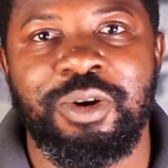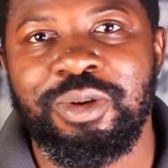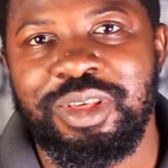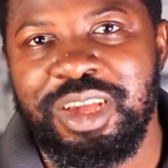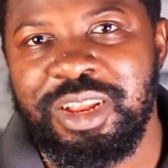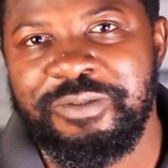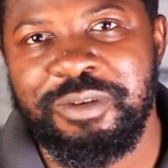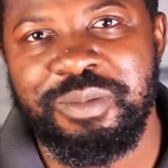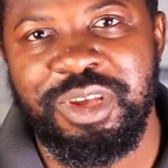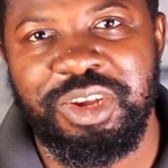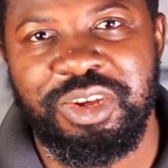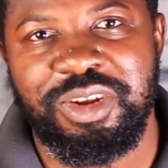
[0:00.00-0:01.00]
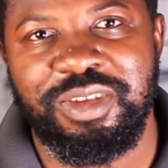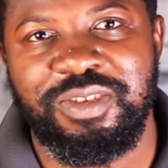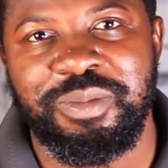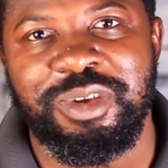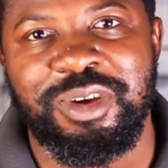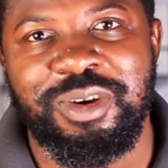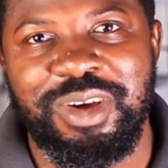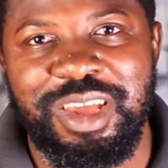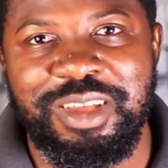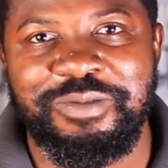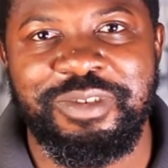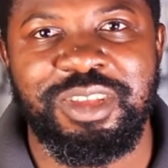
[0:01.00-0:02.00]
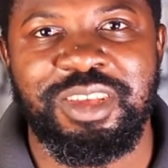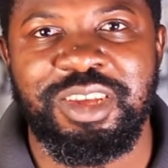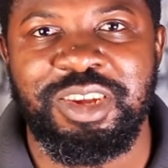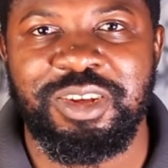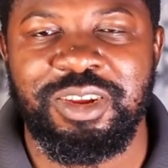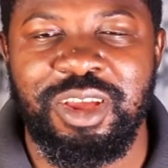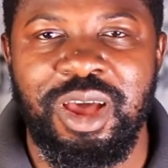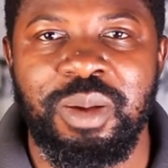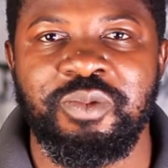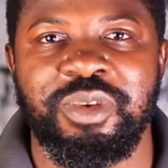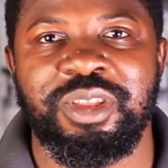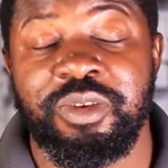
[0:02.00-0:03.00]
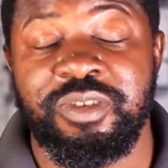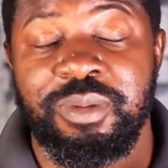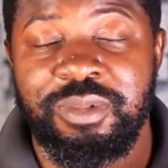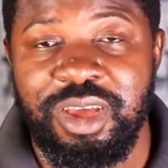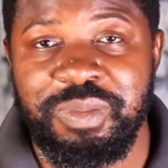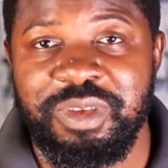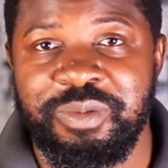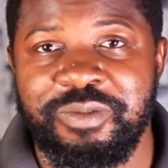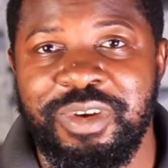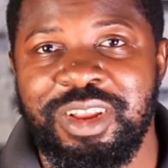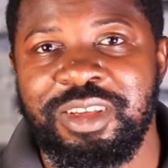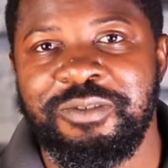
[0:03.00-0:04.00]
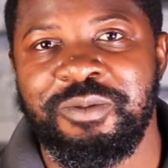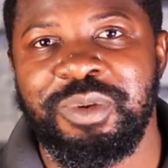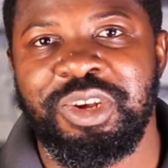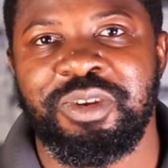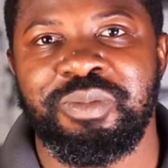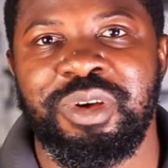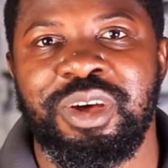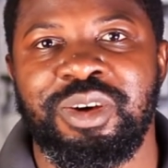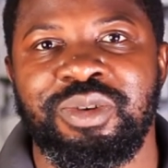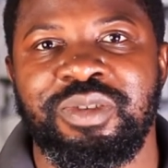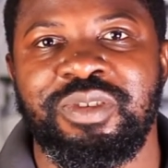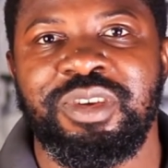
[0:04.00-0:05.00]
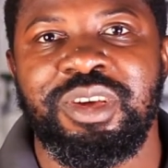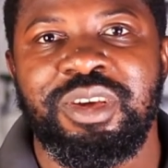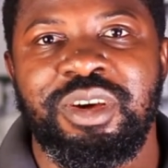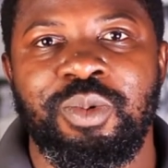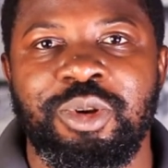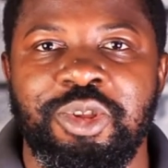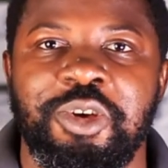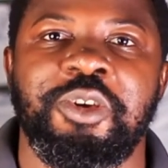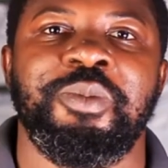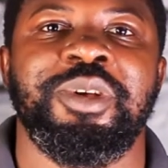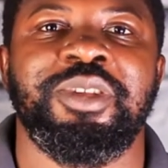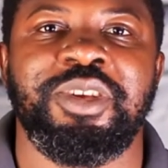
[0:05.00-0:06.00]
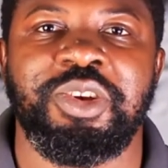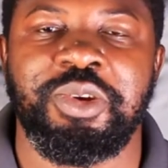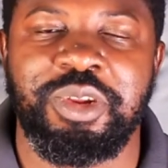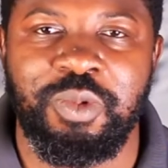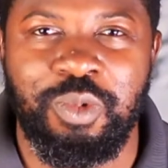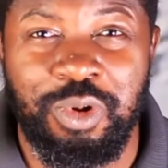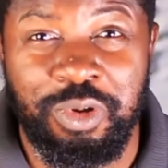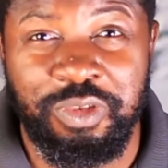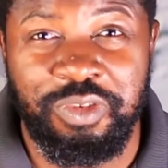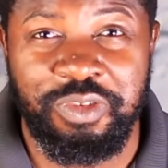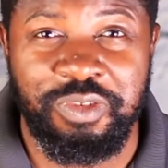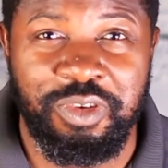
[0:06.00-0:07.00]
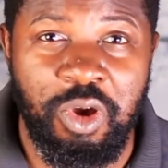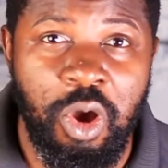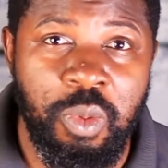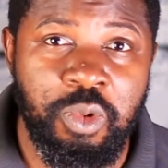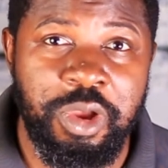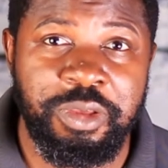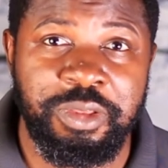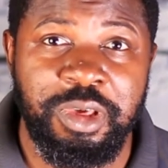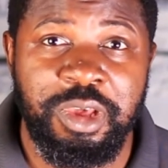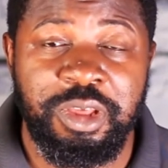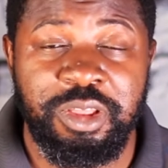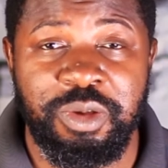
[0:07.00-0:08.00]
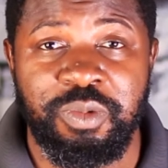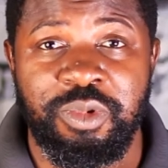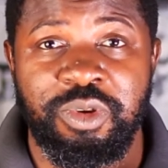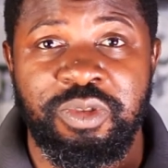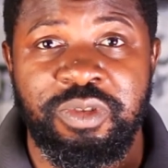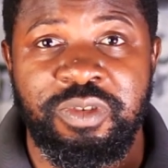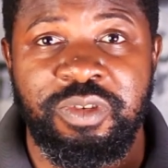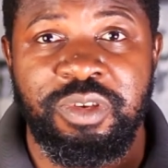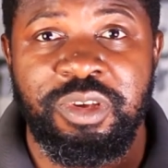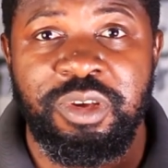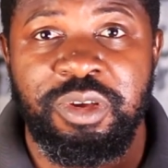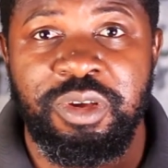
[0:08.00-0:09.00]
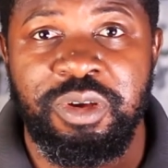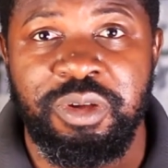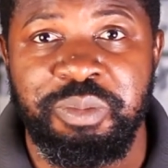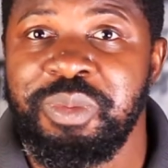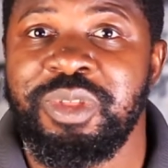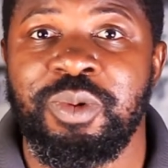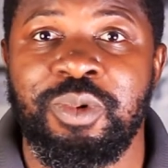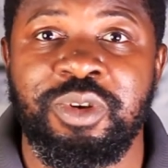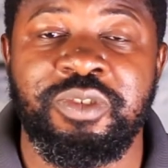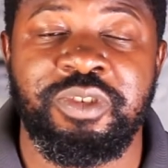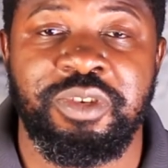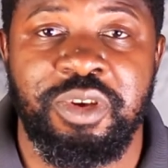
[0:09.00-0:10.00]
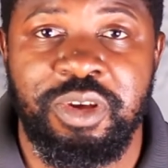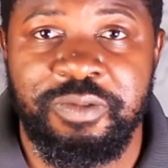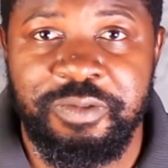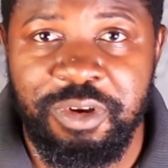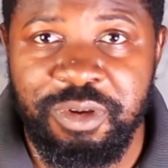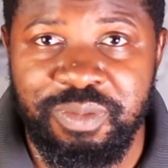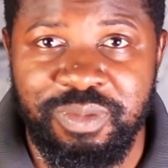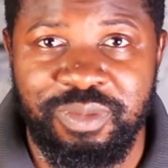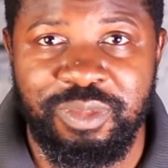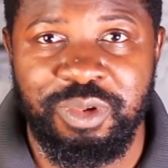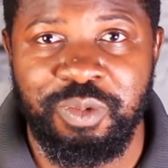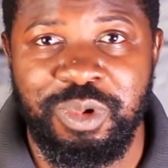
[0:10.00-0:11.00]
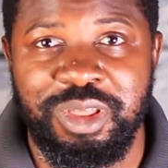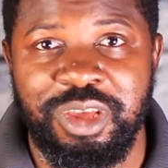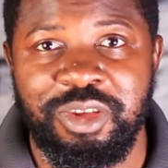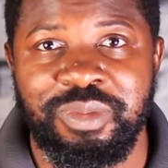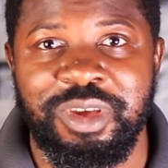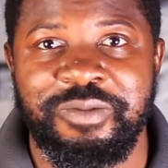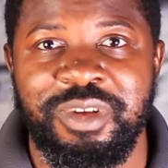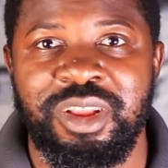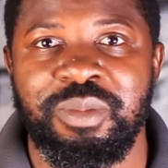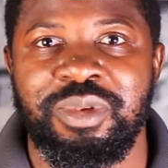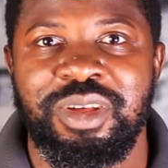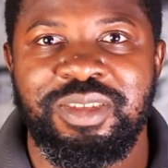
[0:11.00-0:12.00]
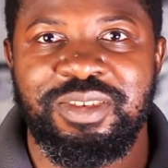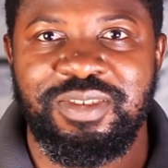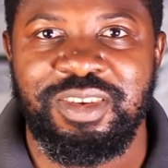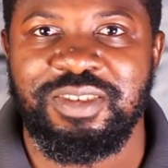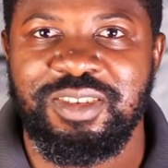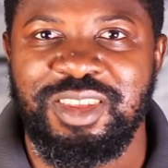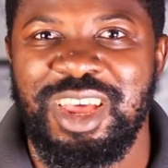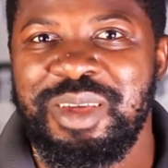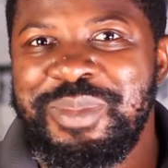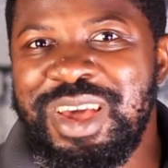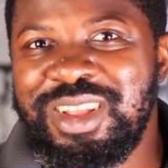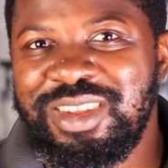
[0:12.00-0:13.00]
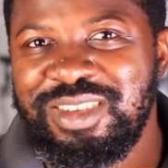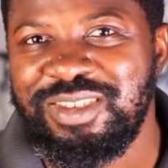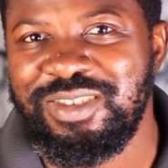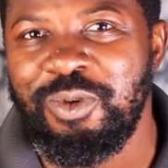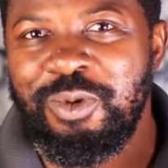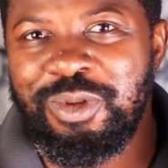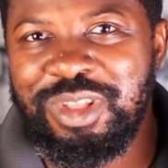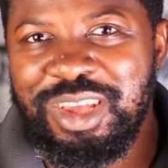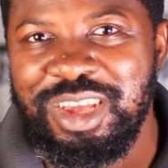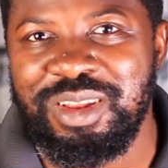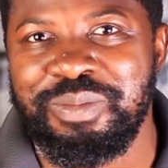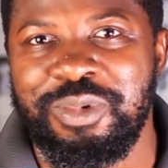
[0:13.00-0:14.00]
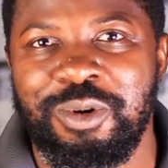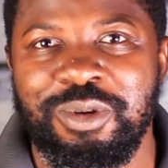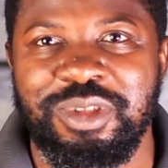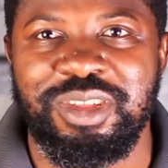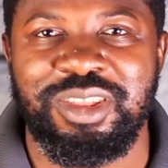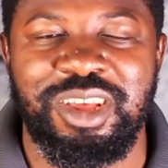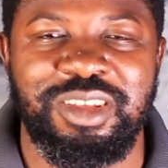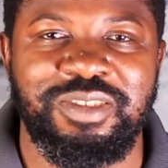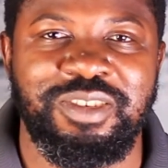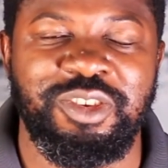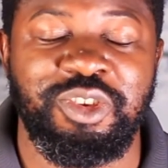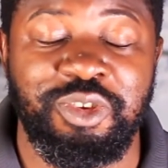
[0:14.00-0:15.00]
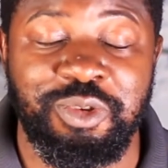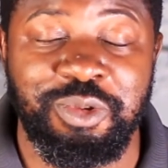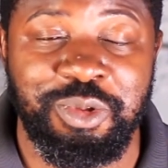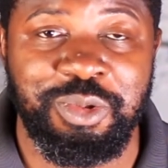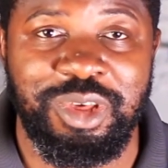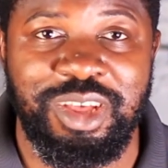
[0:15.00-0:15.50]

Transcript: all the information a typical invitation comes with because sometimes they provide information about uh, what documentation they want you to come with. They want, uh, maybe they want you to confirm whether you'll be available at a certain time and it's only important that you do